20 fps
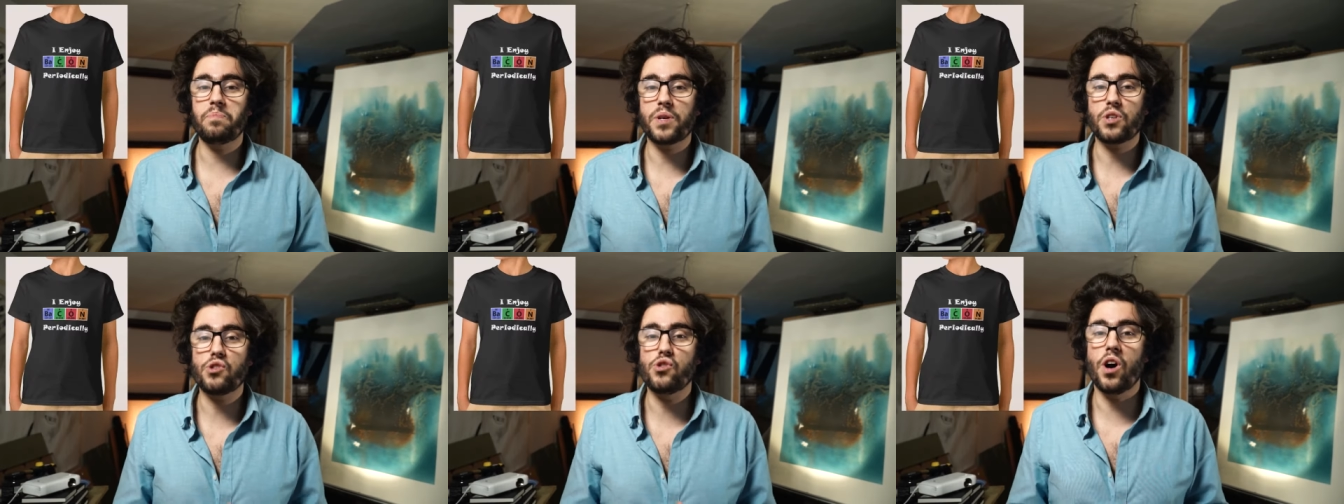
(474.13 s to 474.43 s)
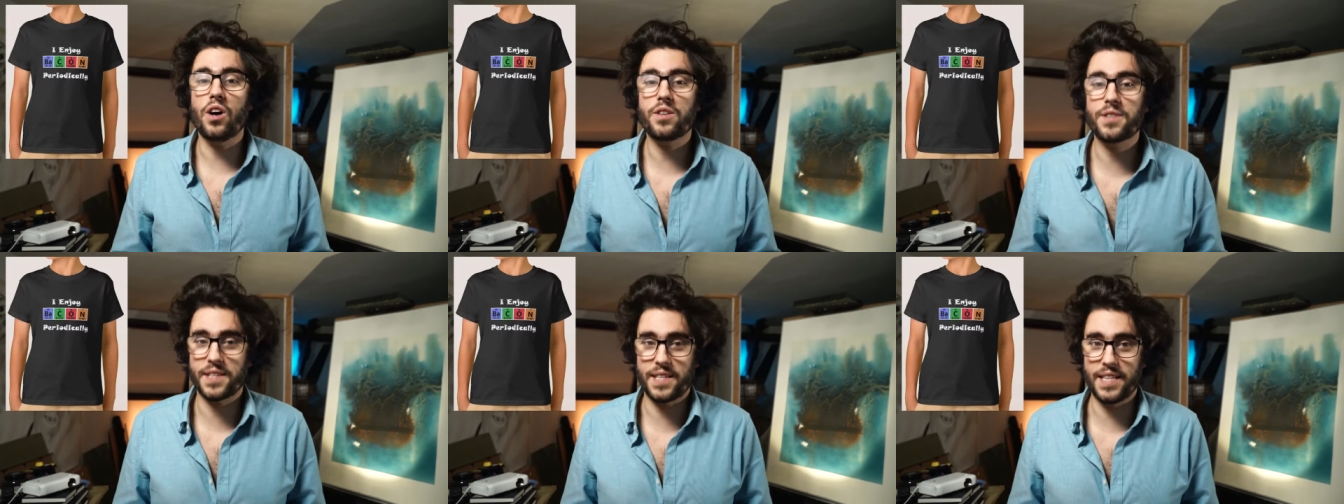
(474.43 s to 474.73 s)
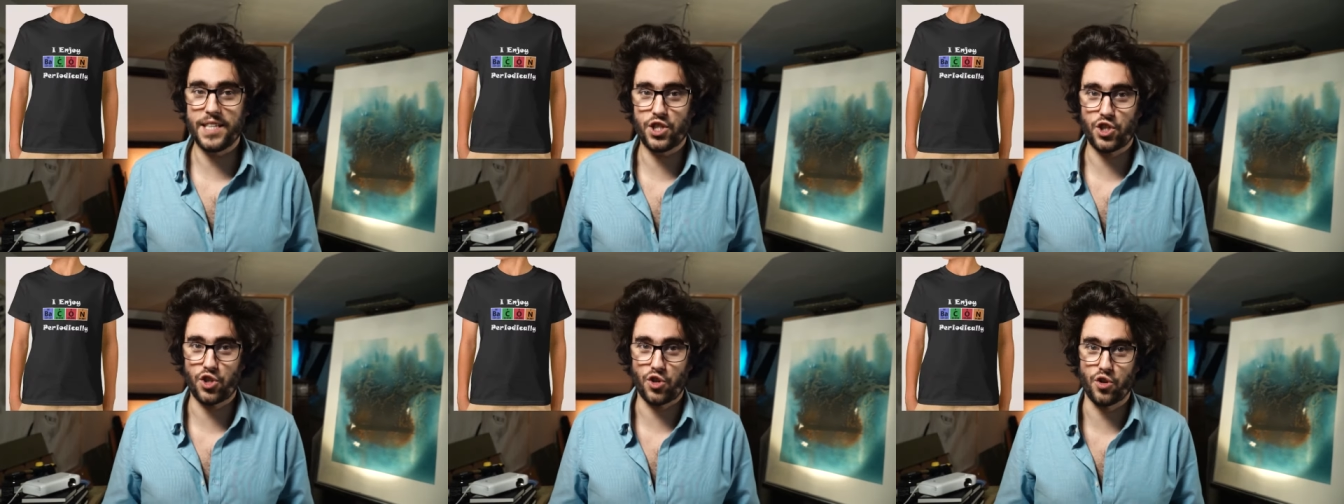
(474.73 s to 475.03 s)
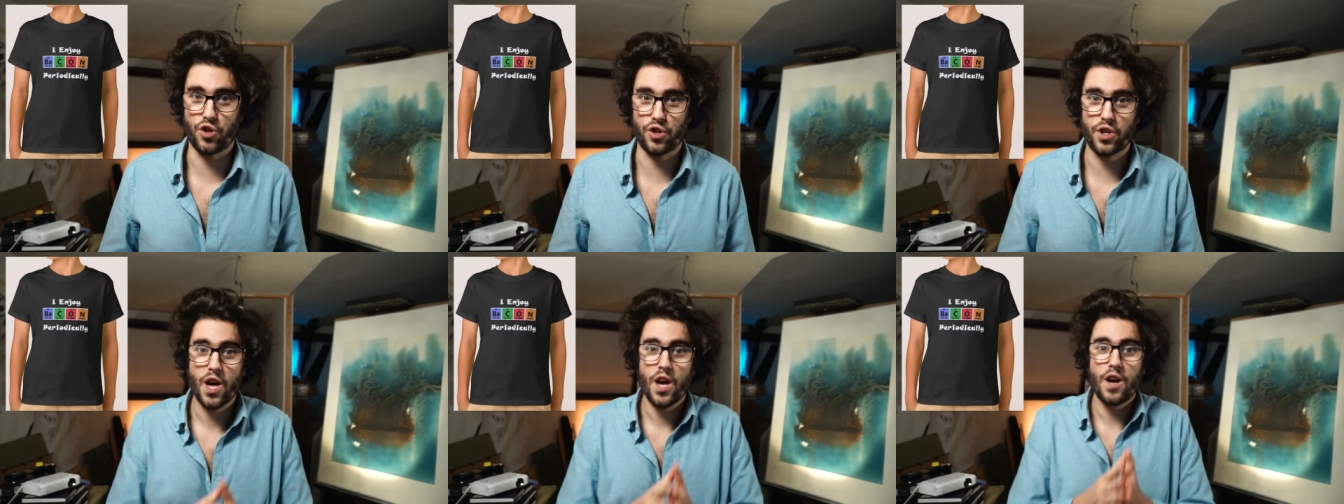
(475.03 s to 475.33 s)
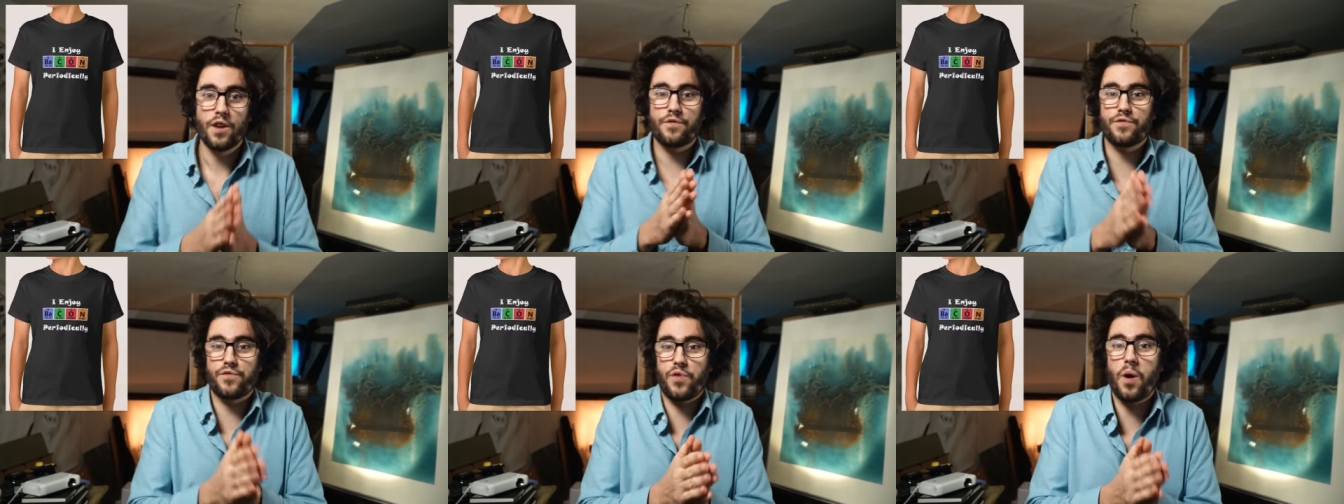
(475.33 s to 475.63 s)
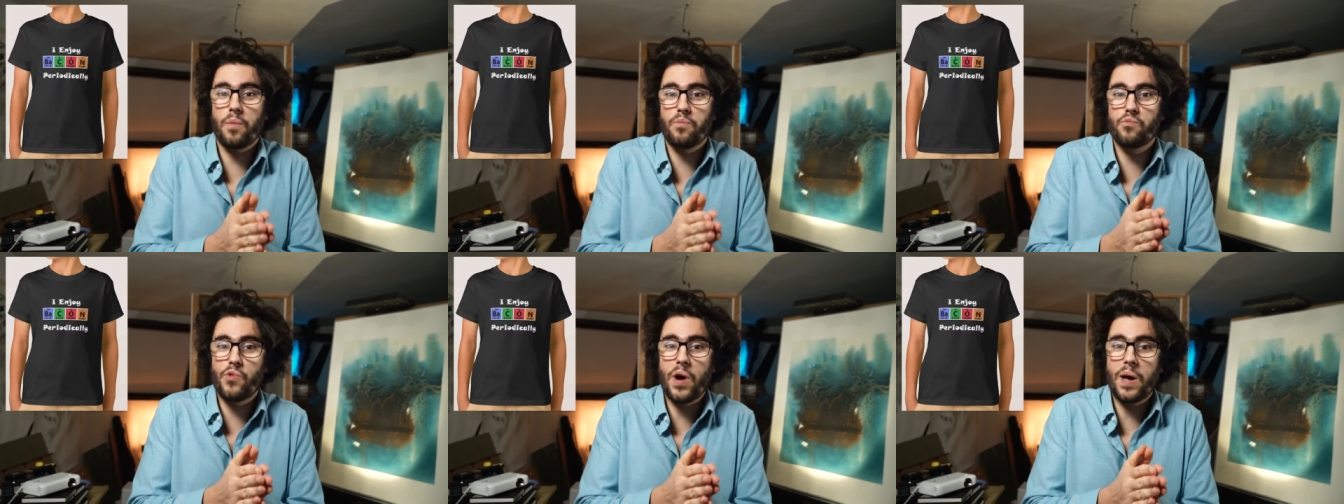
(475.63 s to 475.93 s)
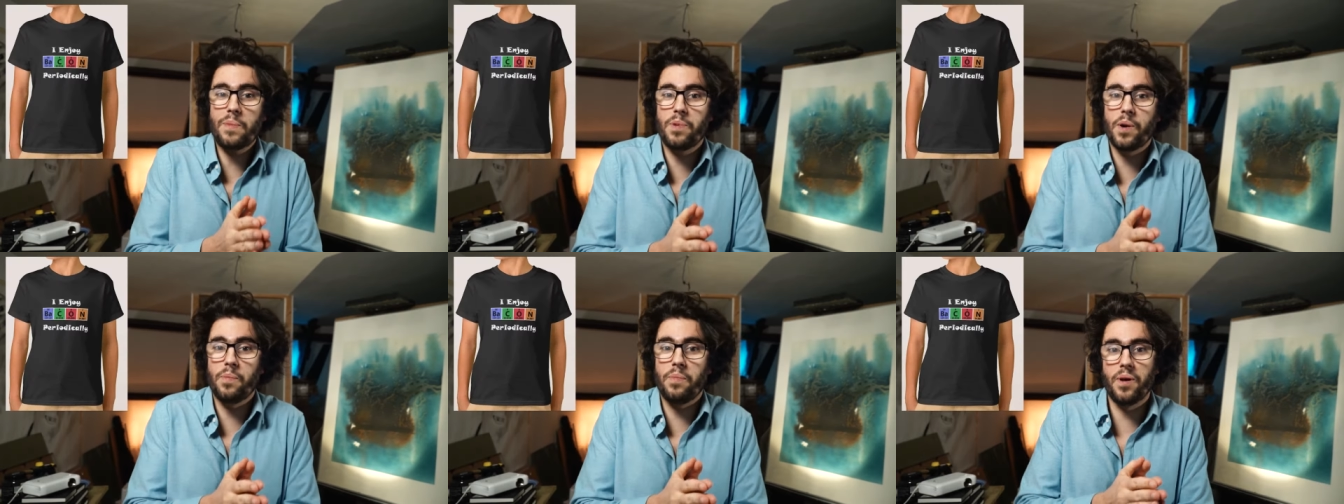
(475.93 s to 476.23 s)
Periodically shirt from
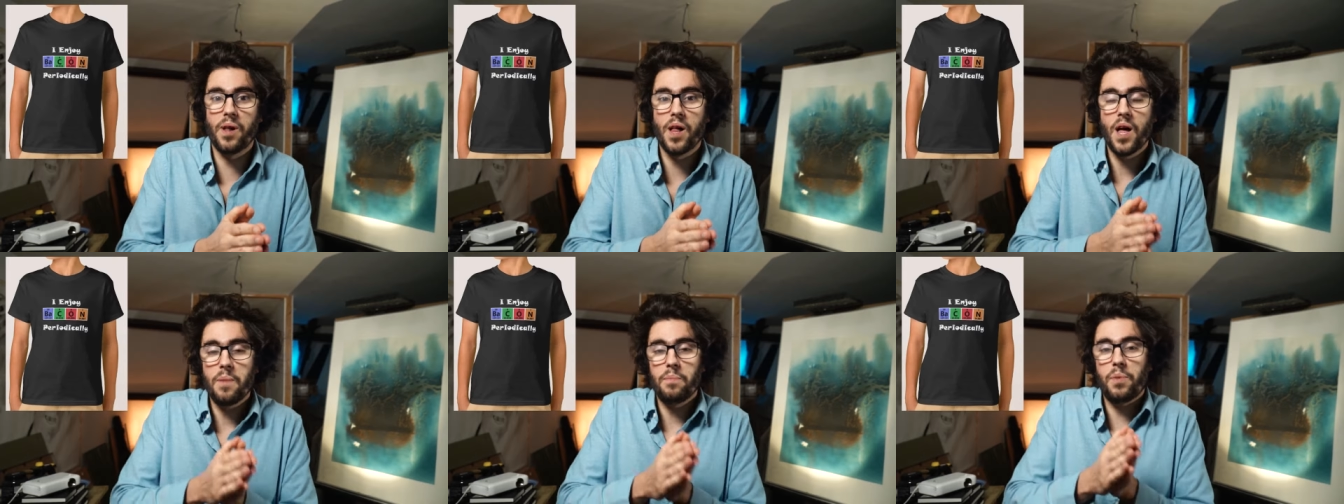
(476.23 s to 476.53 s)
Redbubble,